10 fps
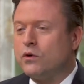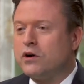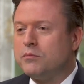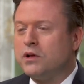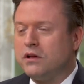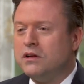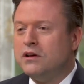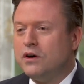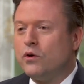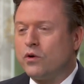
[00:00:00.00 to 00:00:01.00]
horrible,
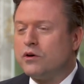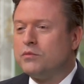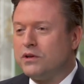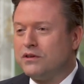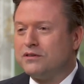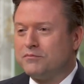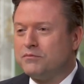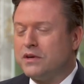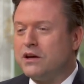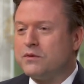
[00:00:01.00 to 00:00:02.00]
horrible
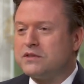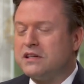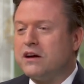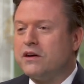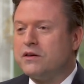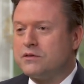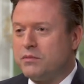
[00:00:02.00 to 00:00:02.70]
you know scenarios.